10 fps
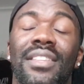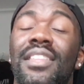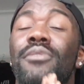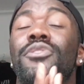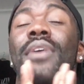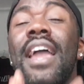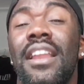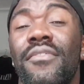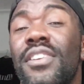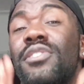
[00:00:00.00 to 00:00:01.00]
They'll do
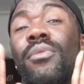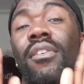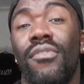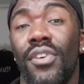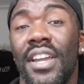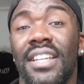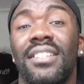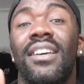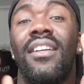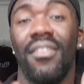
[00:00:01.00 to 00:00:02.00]
anything to
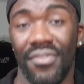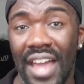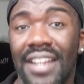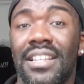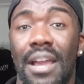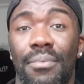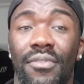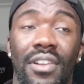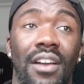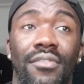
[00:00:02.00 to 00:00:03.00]
avoid that type
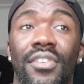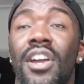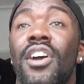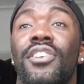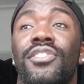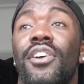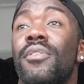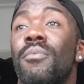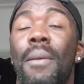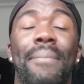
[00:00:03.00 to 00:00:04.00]
of love.
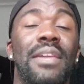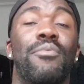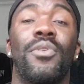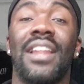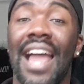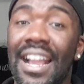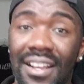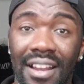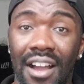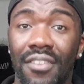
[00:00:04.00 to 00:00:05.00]
So when people
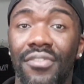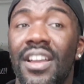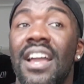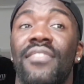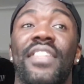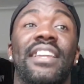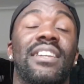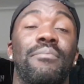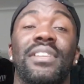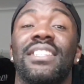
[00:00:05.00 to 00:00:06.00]
lack love, they
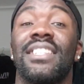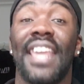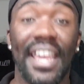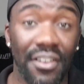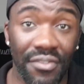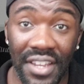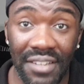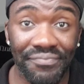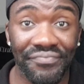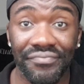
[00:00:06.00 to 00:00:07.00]
can be scared of
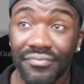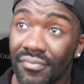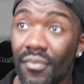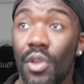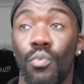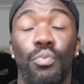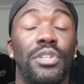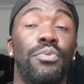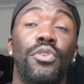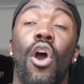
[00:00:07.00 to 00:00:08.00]
it,
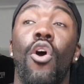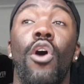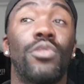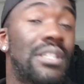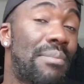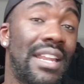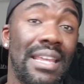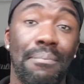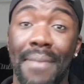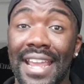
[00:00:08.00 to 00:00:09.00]
which would
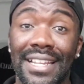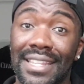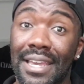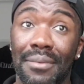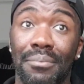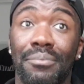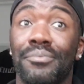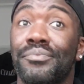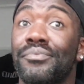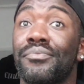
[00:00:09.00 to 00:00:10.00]
ultimately make them
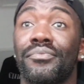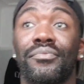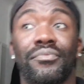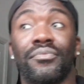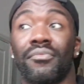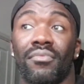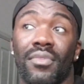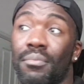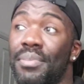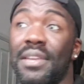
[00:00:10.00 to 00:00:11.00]

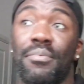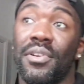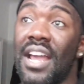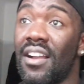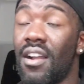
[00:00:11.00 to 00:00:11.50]
people that